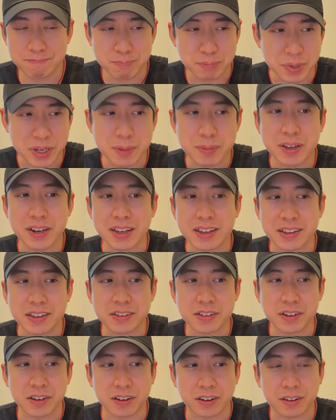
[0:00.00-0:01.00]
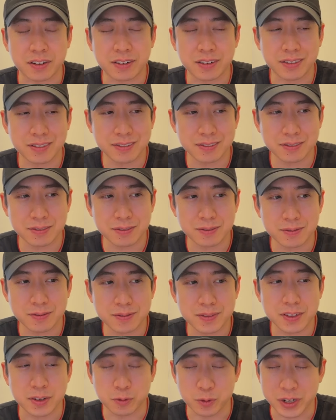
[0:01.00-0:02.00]
be a bit easier
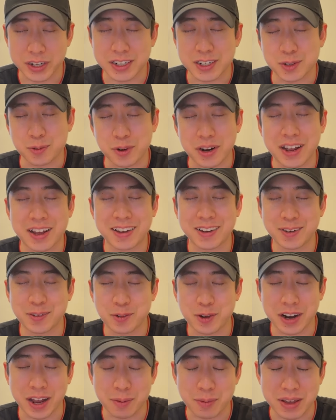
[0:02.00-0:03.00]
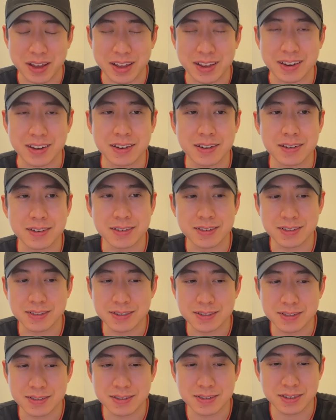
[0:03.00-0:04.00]
to reach when I'm in
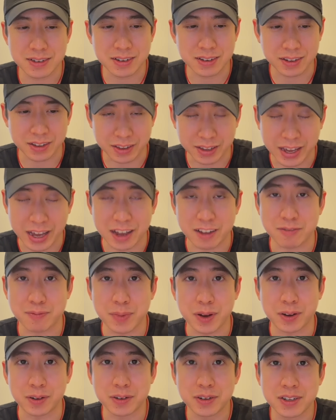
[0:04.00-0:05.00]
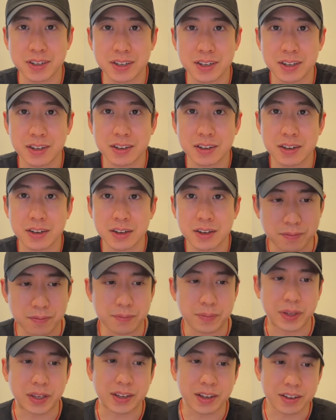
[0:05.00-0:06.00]
cave mode,
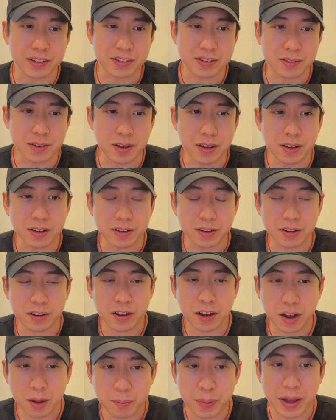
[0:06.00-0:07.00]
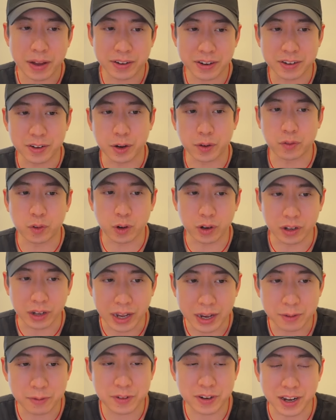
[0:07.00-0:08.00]
because compounded over a
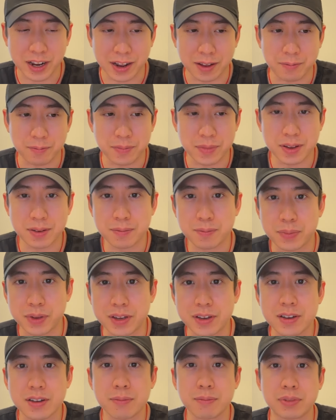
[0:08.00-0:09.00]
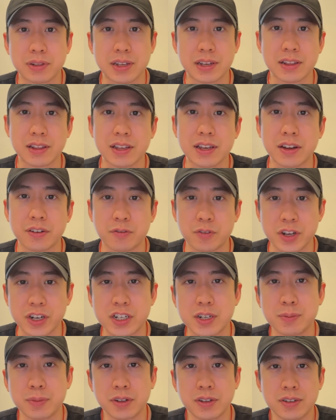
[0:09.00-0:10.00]
lifetime, being completely
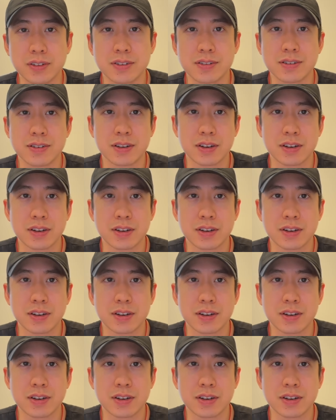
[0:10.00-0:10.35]
unreachable